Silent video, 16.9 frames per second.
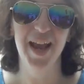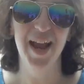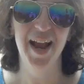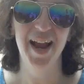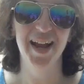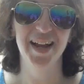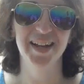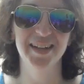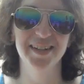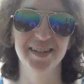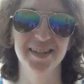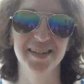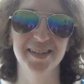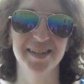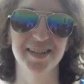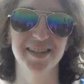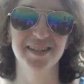And
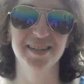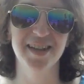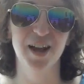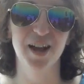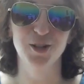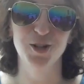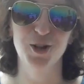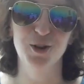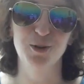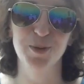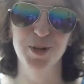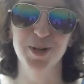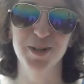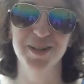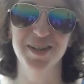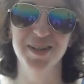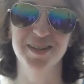since
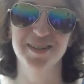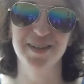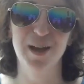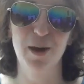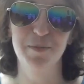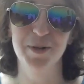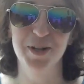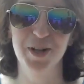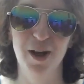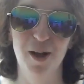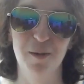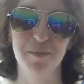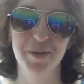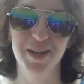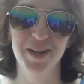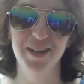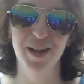October is up and
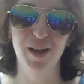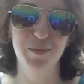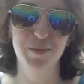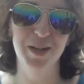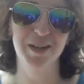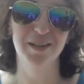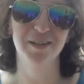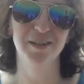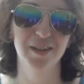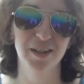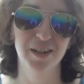coming, I mean,